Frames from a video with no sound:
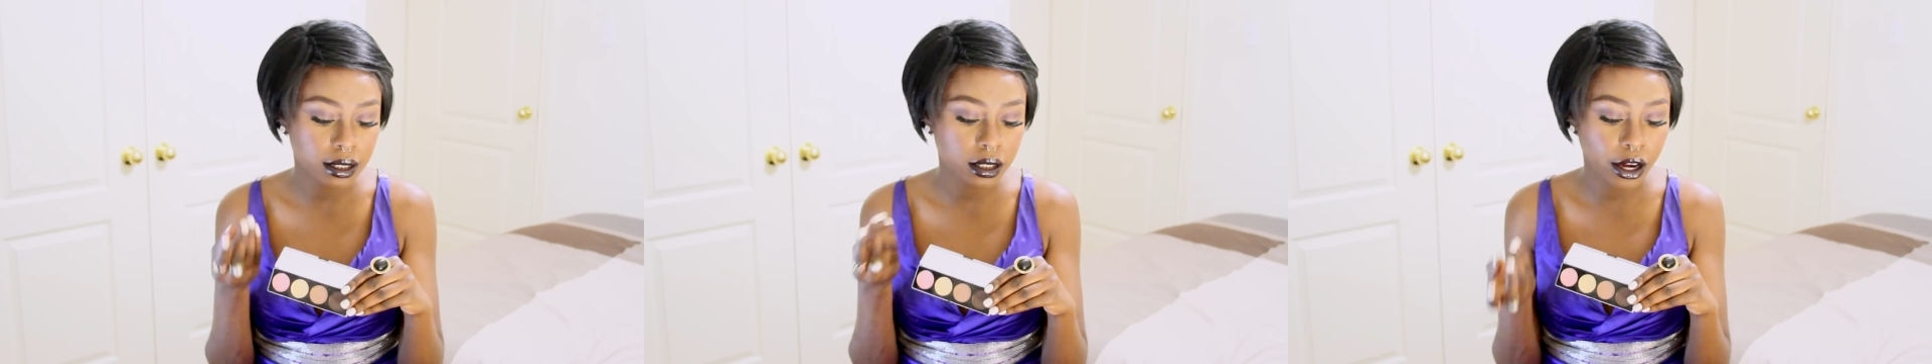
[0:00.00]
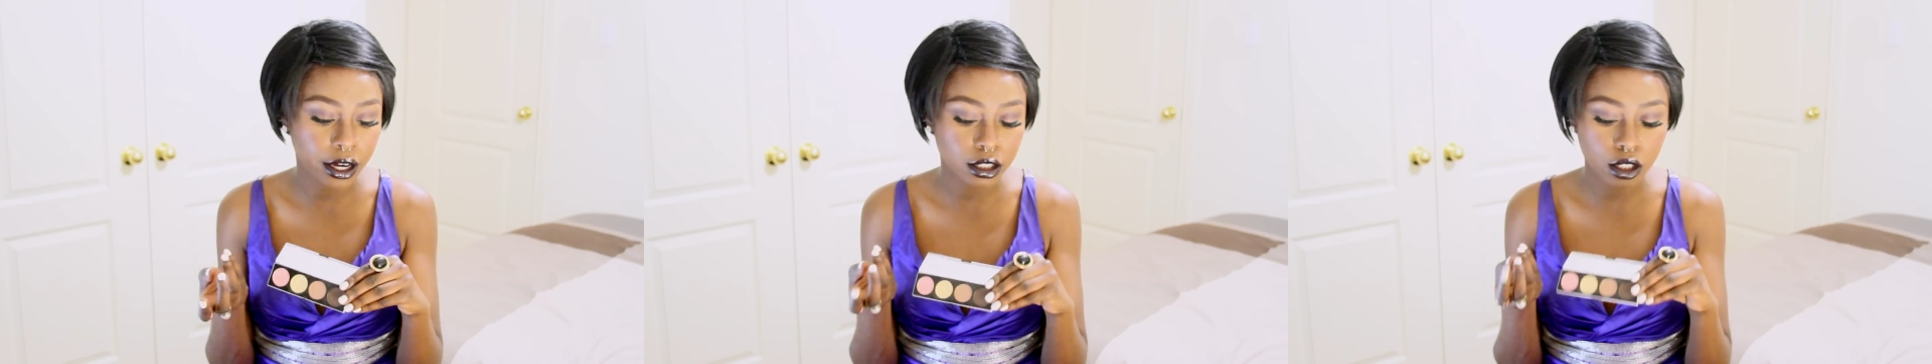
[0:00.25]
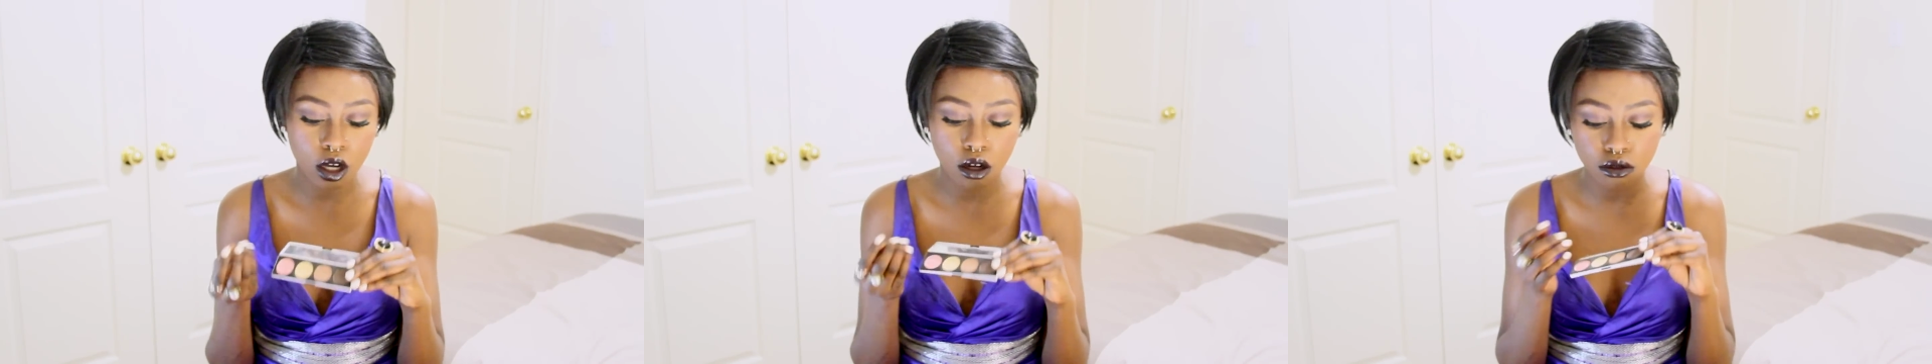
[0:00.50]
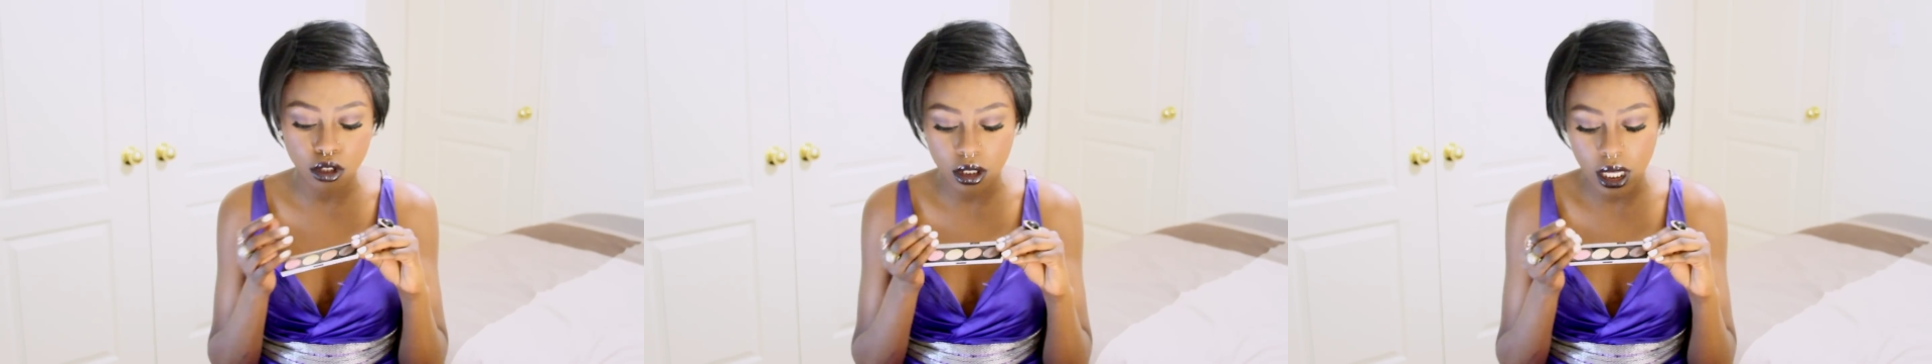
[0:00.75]
darkest
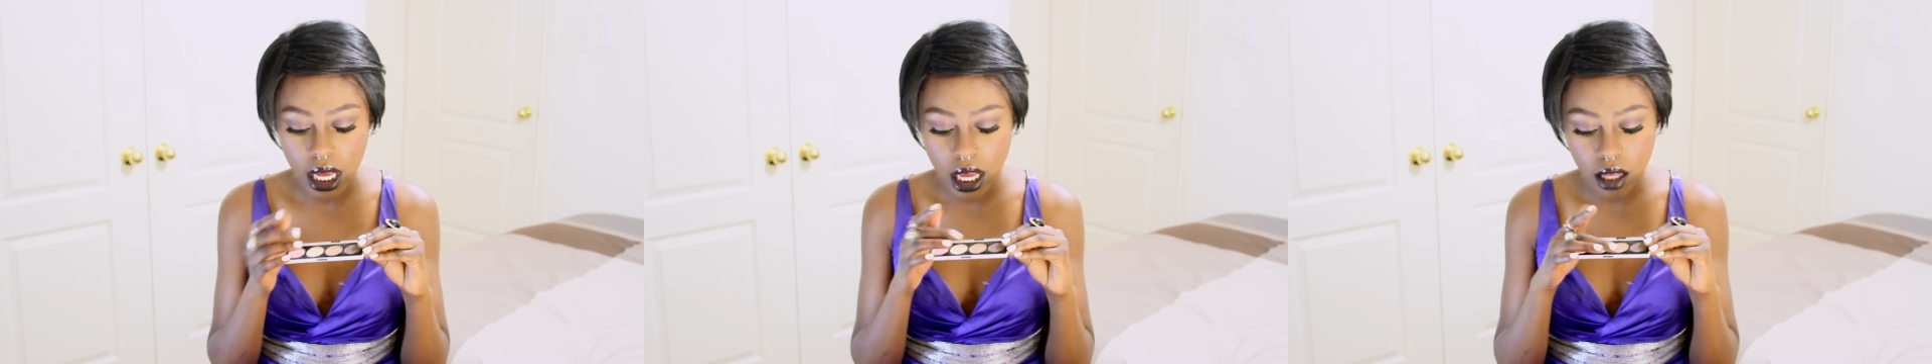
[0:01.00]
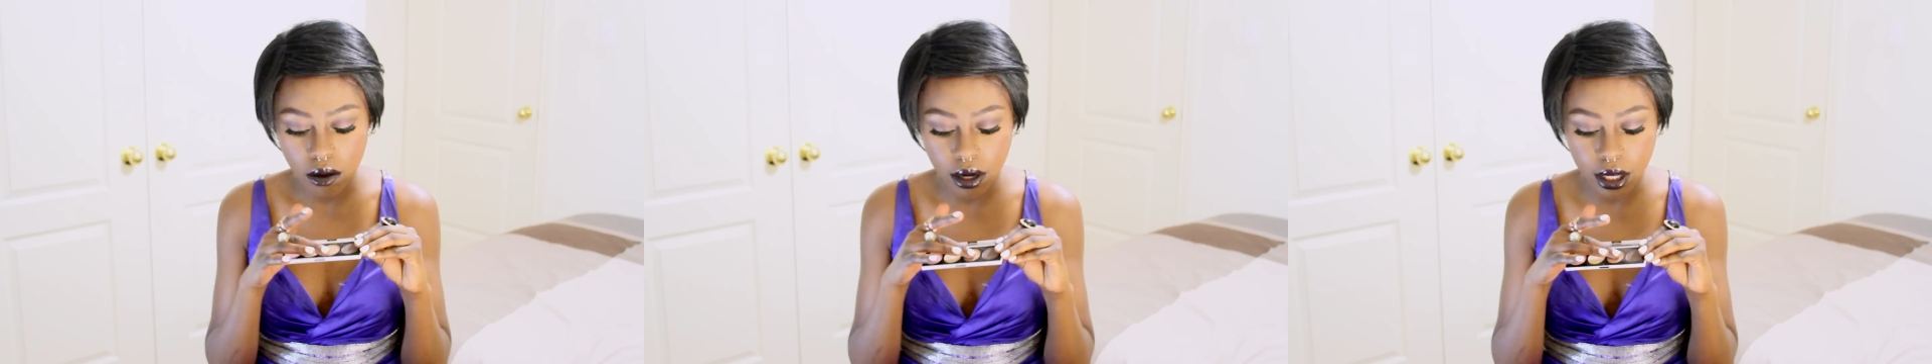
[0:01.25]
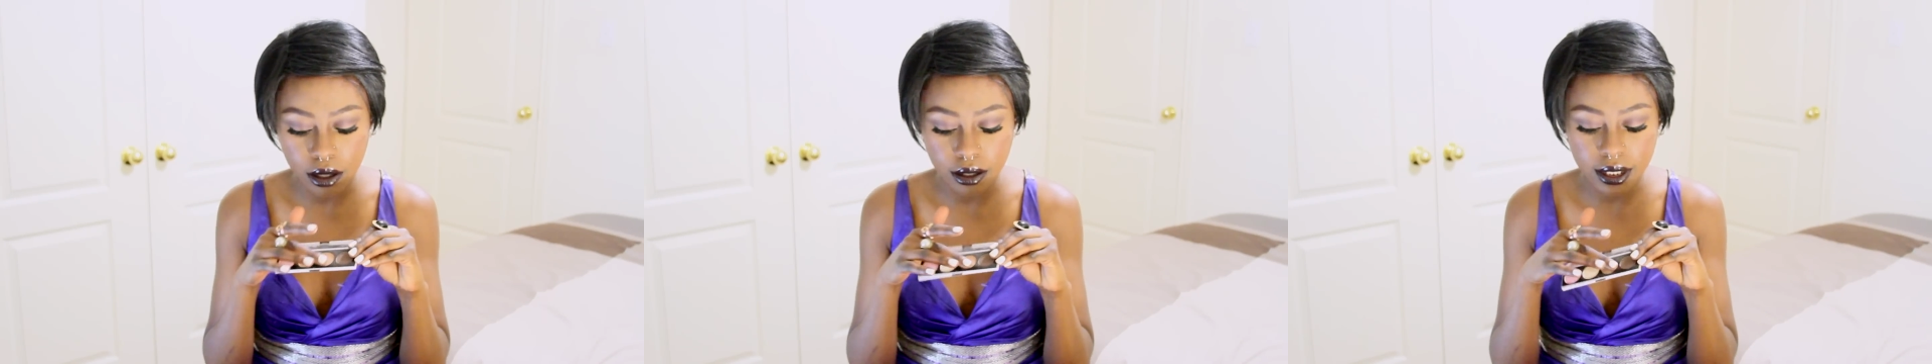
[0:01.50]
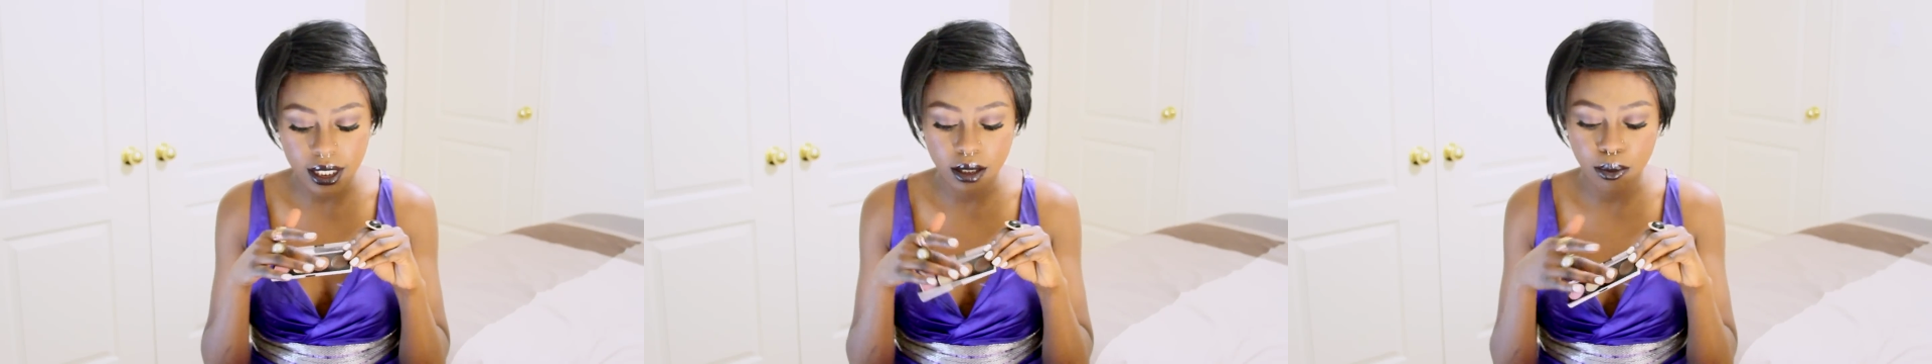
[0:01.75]
bone, you want to
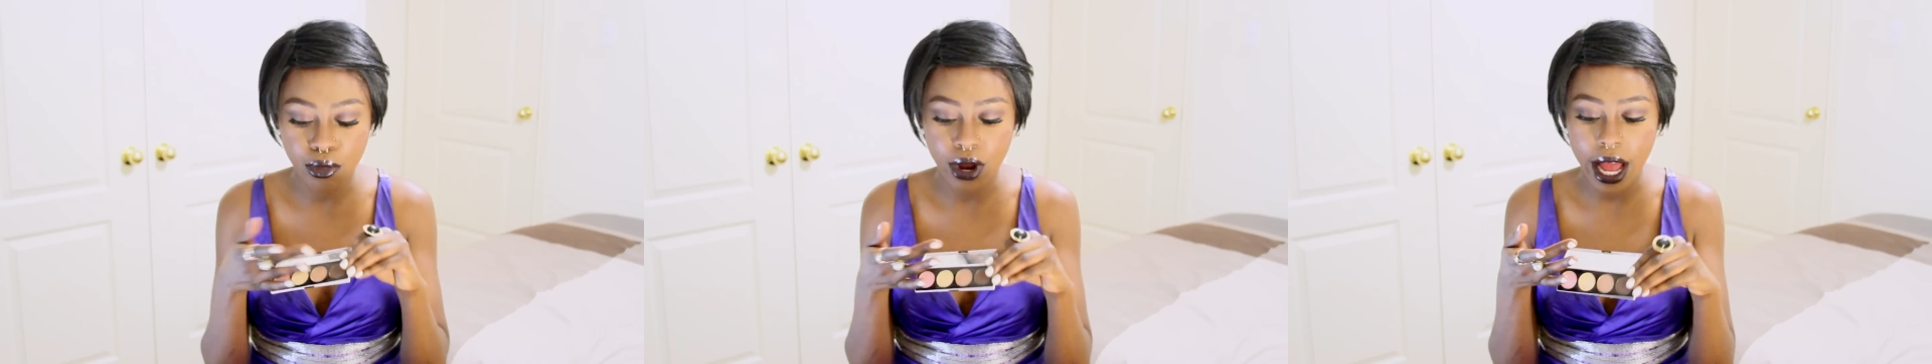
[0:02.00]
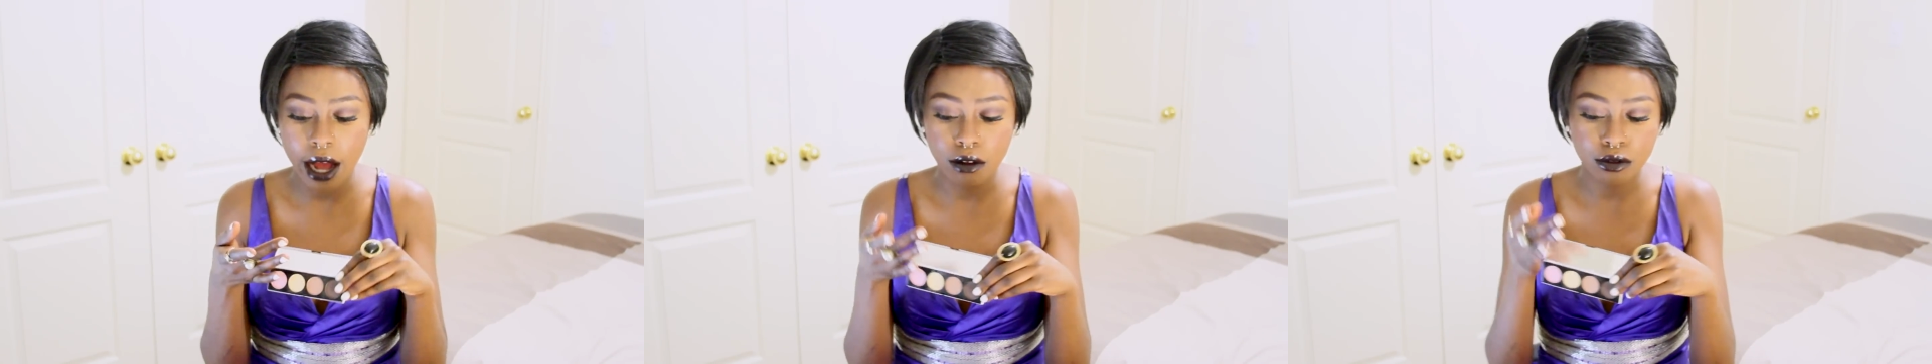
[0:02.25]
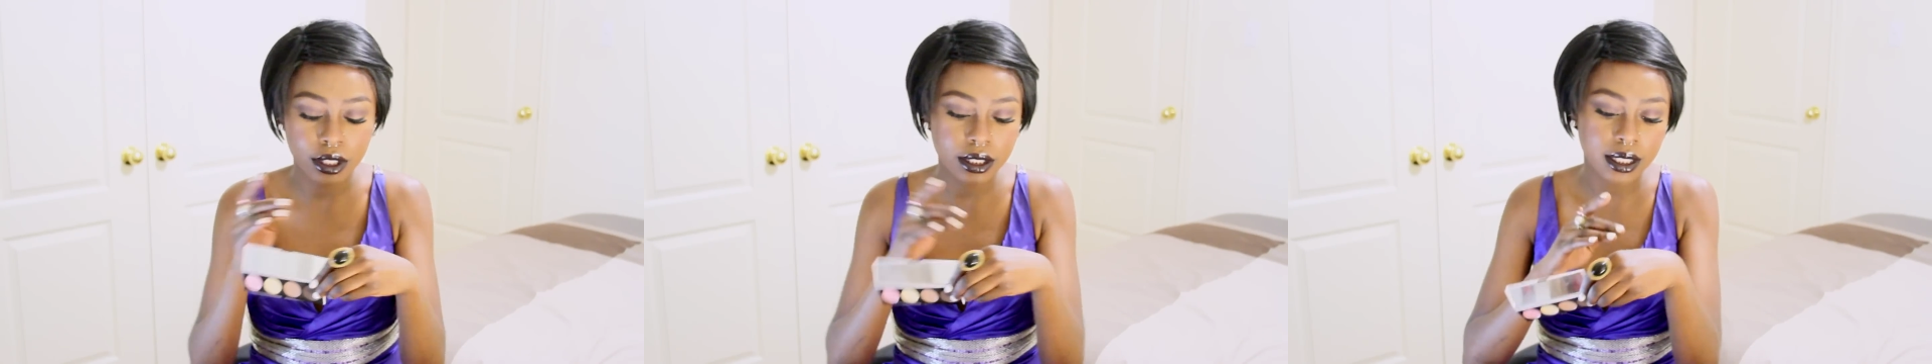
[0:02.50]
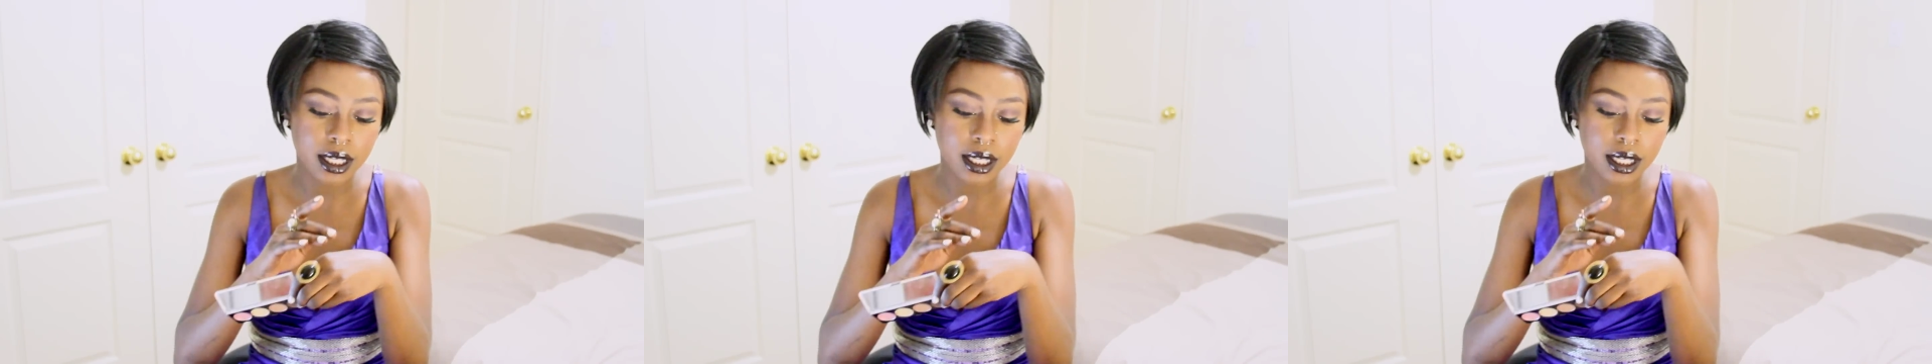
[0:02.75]
use like some brown and